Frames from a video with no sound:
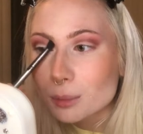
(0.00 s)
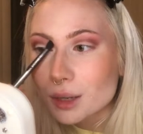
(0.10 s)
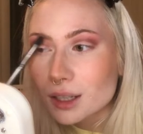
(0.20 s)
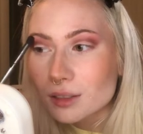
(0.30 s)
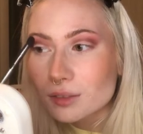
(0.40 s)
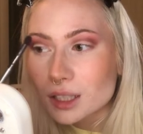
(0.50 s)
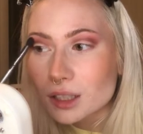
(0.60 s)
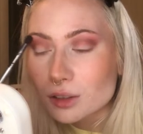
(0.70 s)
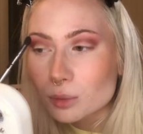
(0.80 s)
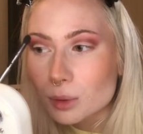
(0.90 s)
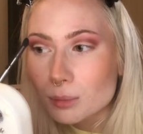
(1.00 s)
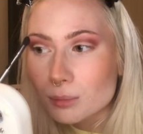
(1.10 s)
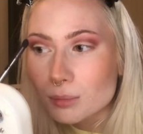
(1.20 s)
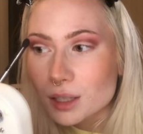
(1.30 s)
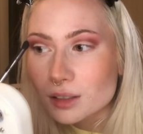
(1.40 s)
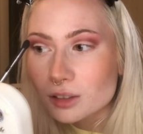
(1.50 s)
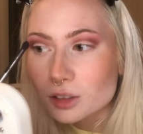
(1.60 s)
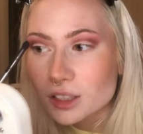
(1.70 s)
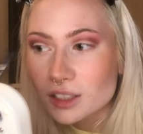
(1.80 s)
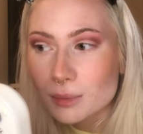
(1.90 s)
making videos with Miss
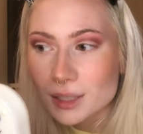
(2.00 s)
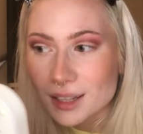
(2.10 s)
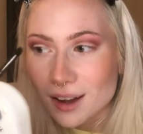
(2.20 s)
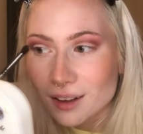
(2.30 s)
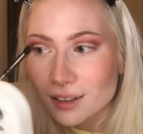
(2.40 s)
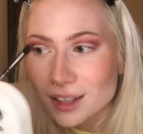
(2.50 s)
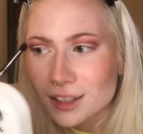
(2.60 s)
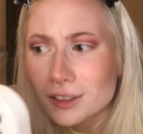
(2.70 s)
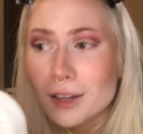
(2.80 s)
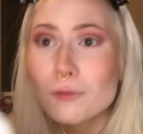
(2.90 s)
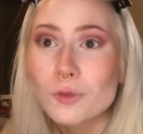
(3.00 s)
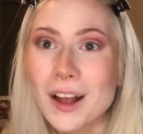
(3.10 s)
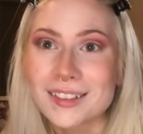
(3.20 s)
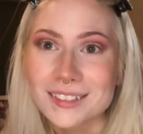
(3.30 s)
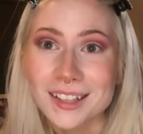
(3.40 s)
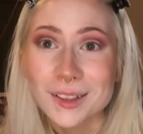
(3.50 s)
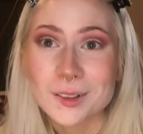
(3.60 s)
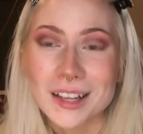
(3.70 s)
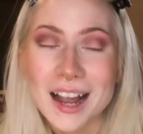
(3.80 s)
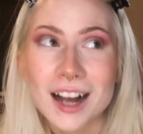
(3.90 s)
Trixie Mattel, and they're like friends, like they're
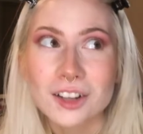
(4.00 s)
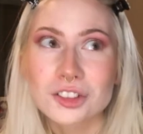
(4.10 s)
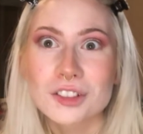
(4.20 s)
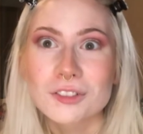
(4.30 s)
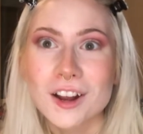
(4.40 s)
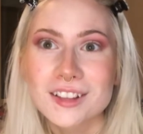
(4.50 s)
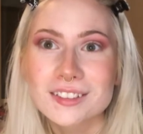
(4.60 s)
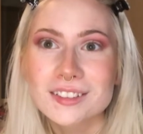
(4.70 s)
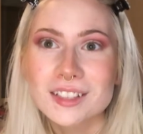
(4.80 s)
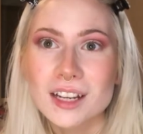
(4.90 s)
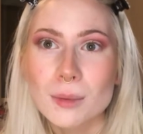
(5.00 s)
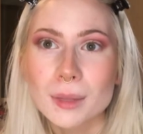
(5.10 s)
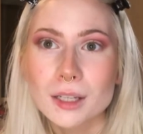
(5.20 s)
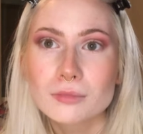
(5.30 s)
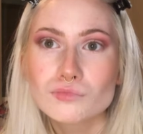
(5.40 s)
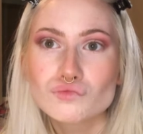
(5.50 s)
like actually friends, and I'm like,